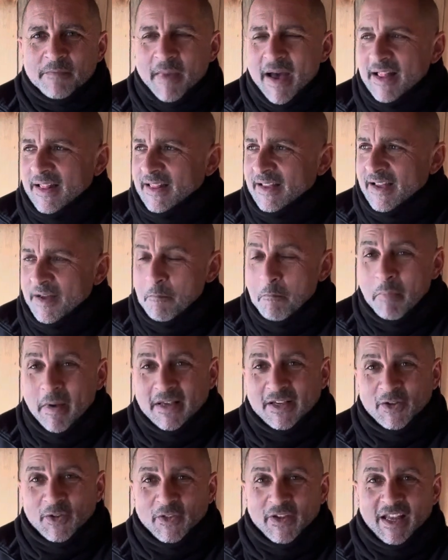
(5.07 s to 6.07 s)
Mal, I'm
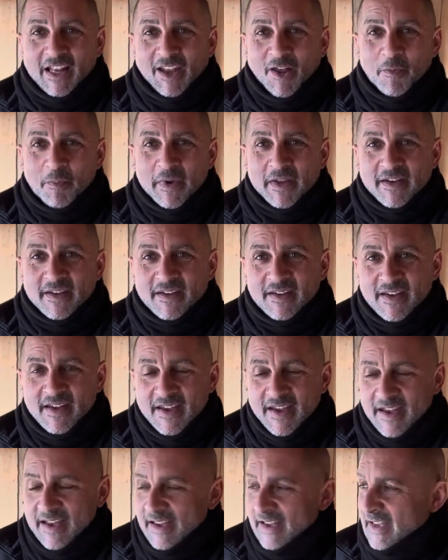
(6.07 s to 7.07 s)
back on the allotment.
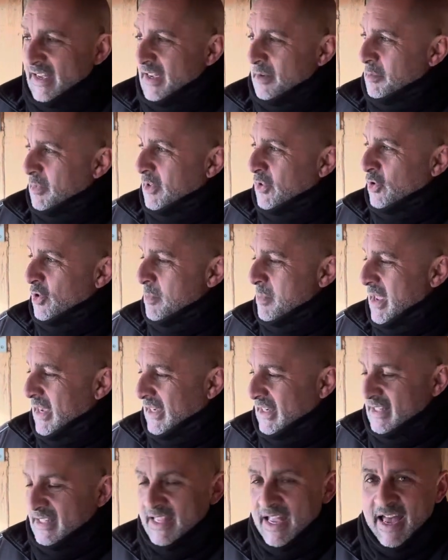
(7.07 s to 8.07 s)
Gonna make
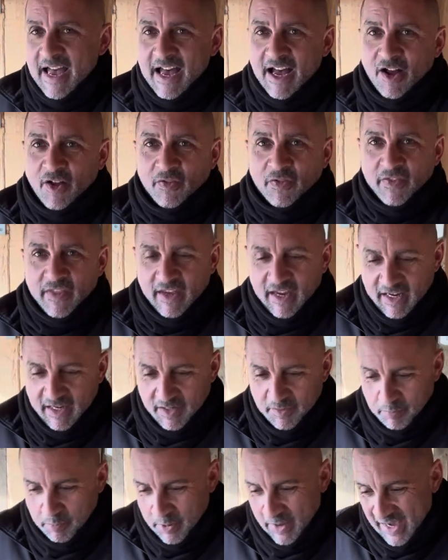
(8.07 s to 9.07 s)
a start on the
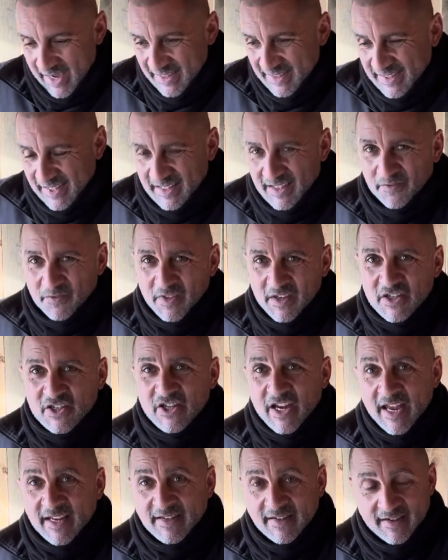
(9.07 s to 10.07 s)
painting of the
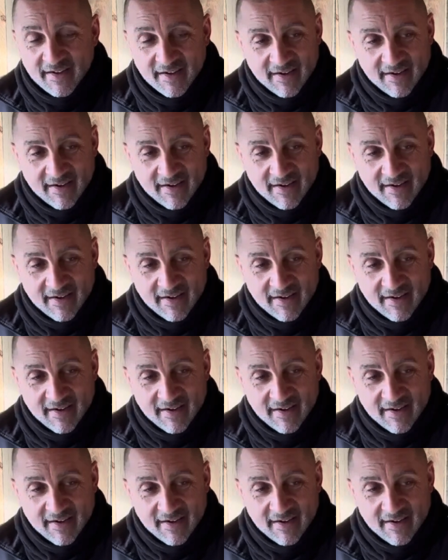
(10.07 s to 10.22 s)
shed.